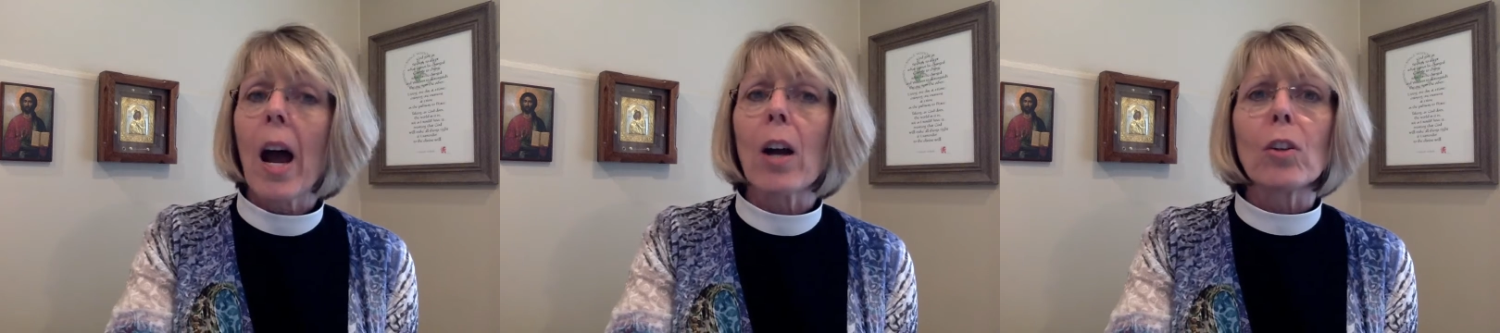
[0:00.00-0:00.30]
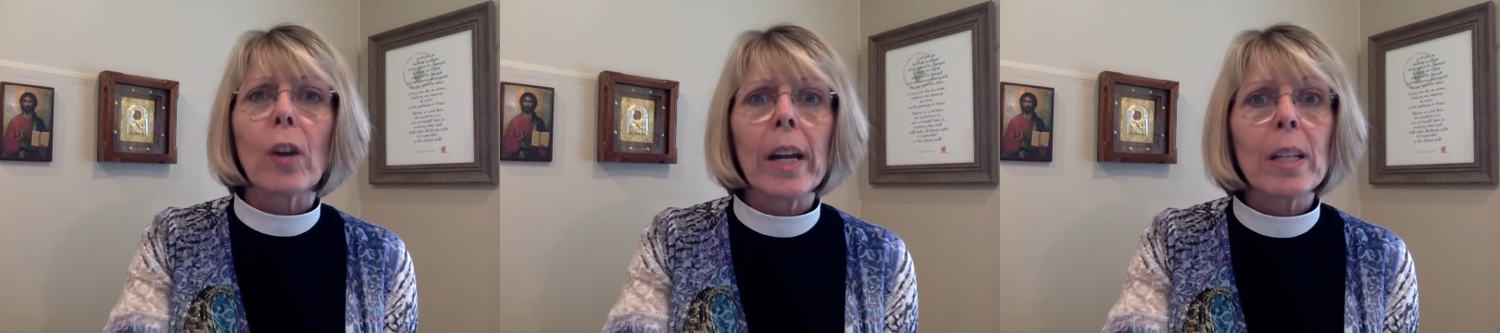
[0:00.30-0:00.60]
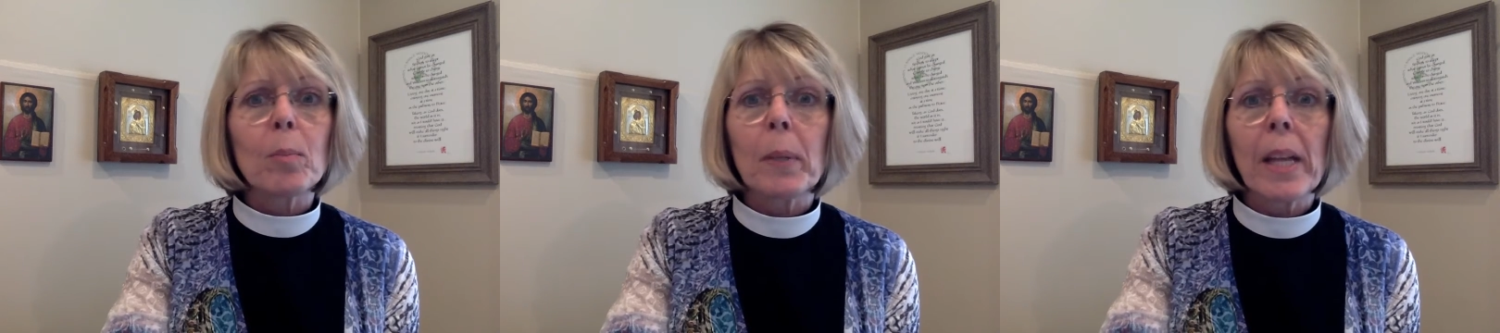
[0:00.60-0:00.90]
our
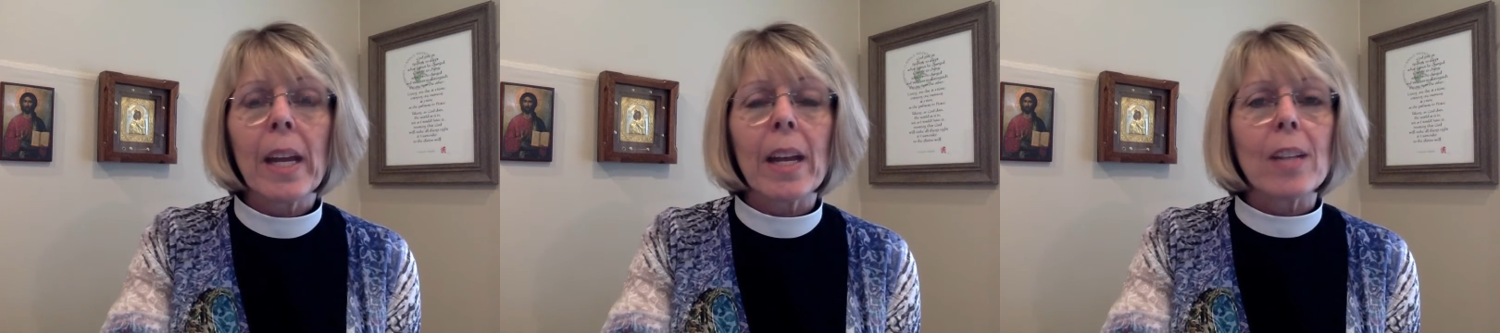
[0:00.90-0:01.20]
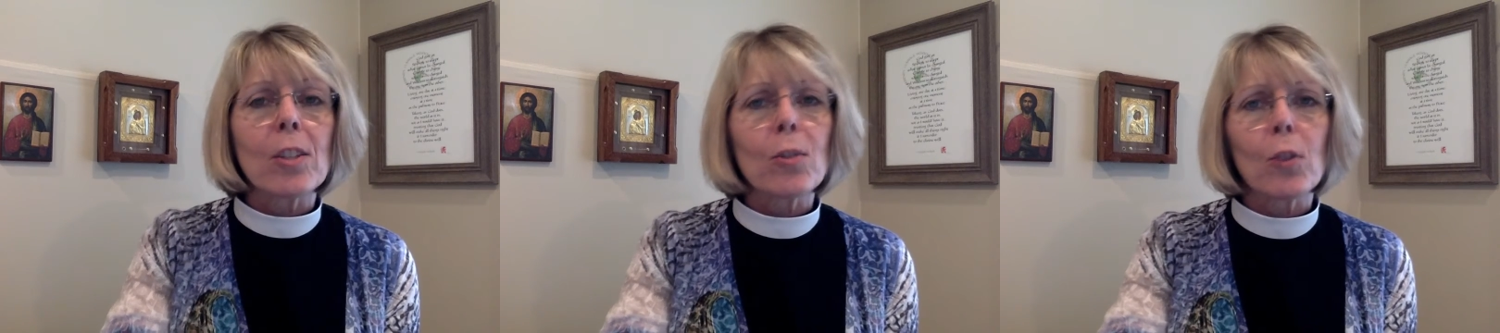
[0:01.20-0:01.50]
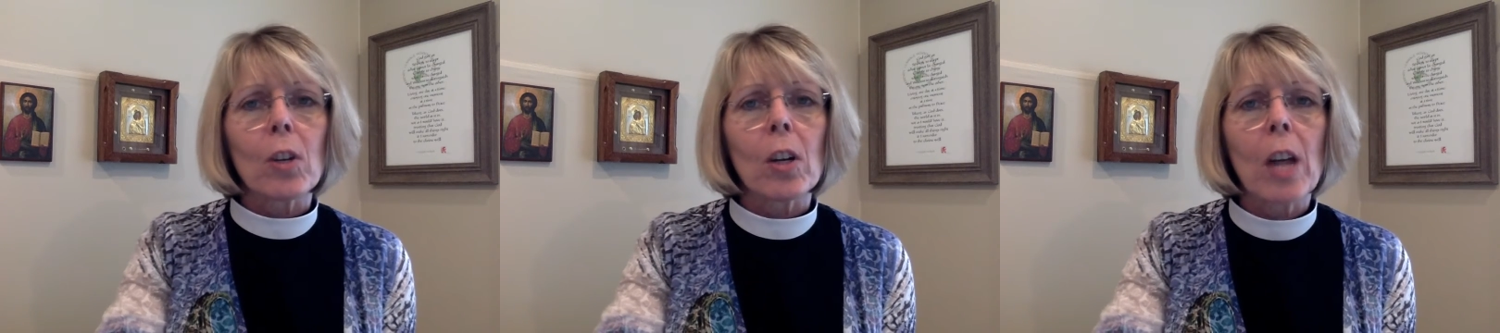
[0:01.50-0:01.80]
grand plans
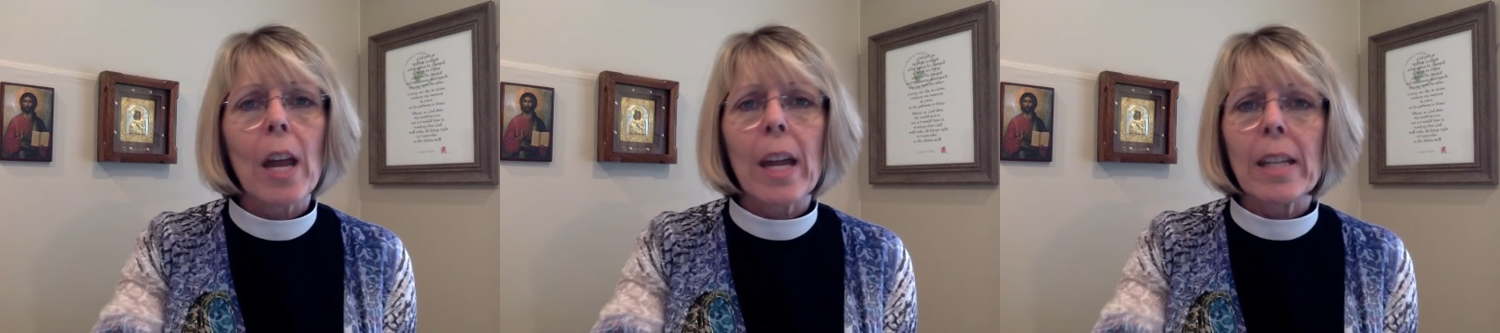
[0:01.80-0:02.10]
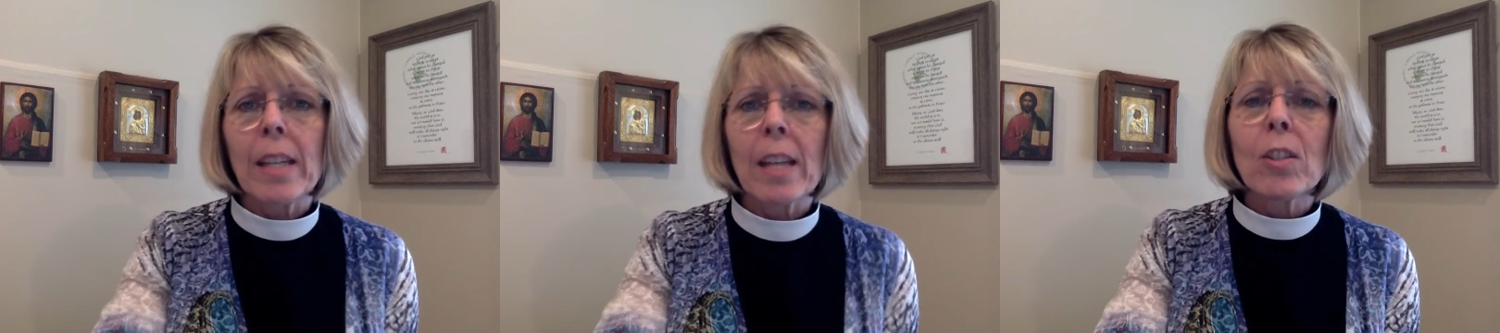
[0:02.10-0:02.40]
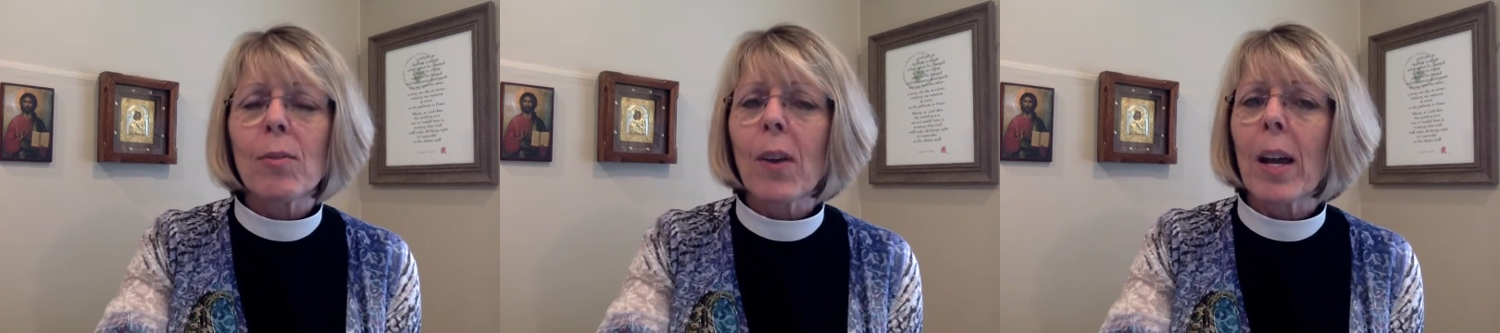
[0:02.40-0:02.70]
for
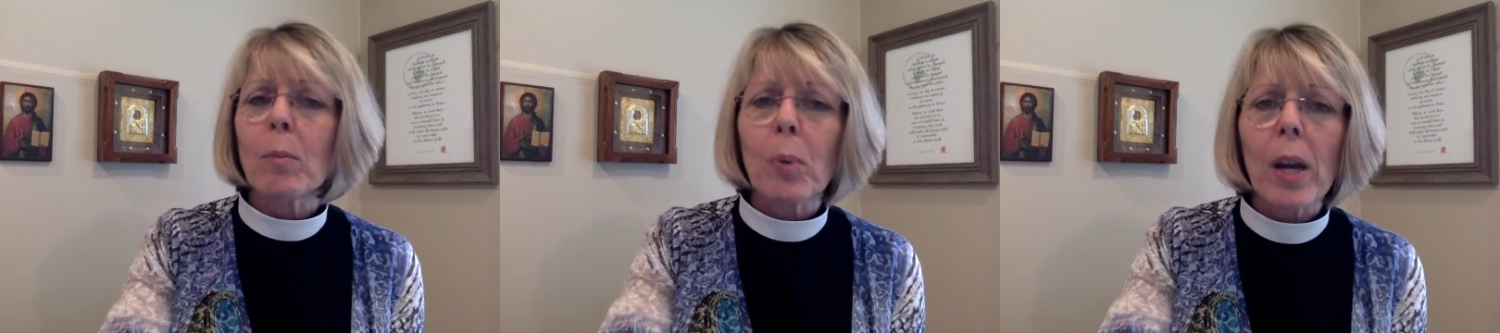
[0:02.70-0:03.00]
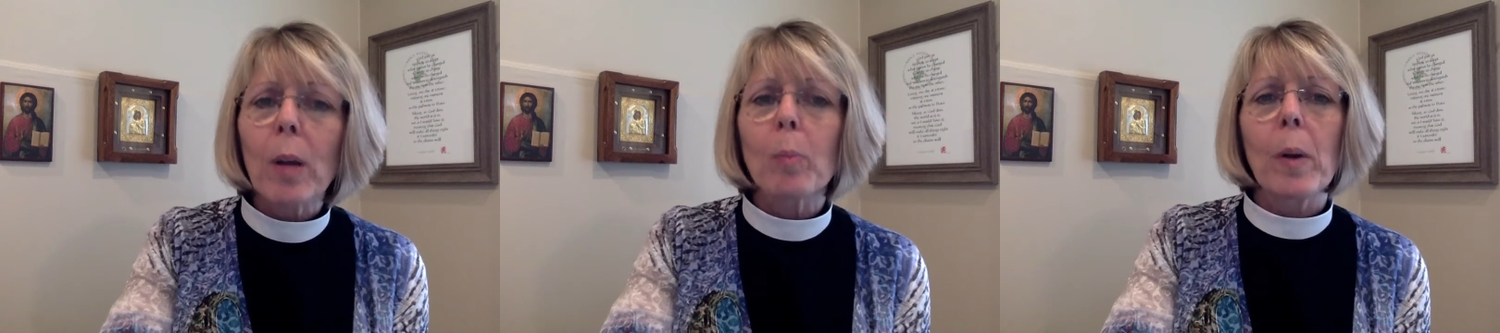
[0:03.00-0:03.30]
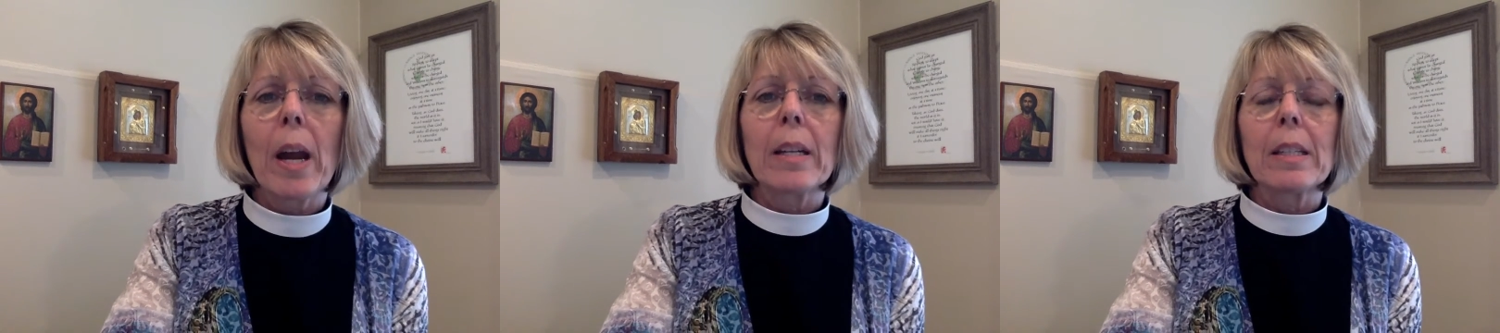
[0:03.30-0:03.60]
intensified prayer
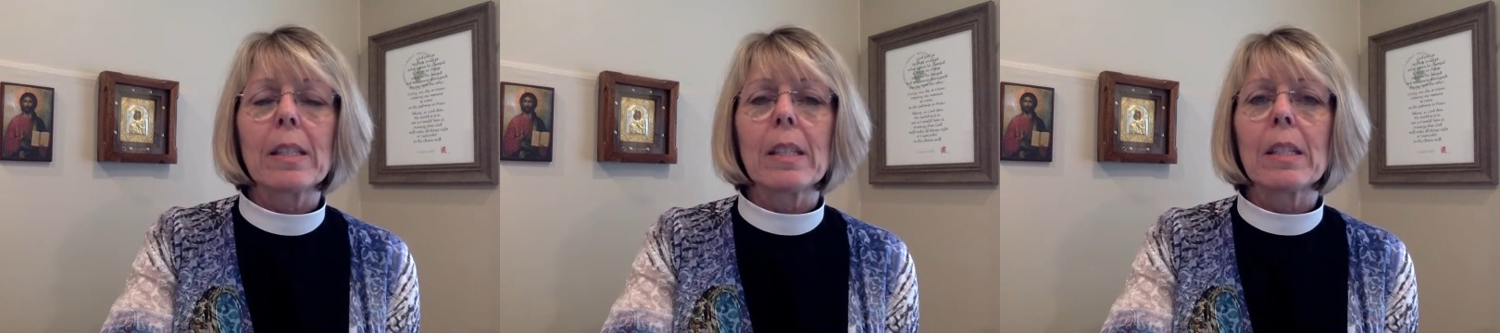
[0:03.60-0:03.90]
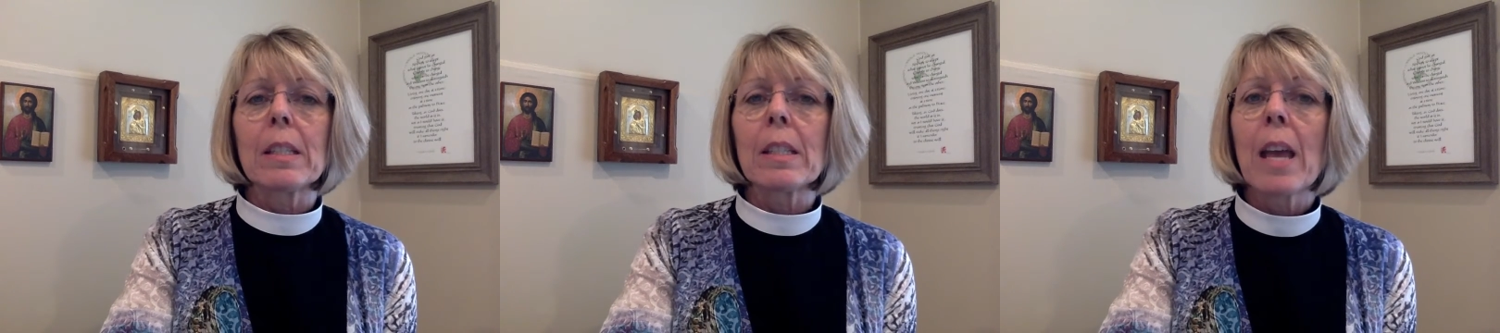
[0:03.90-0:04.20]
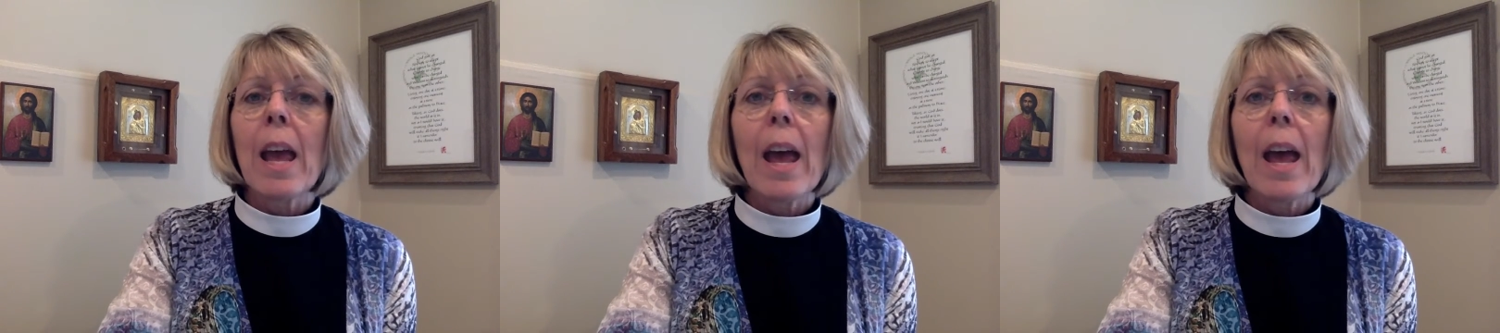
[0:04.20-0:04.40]
practices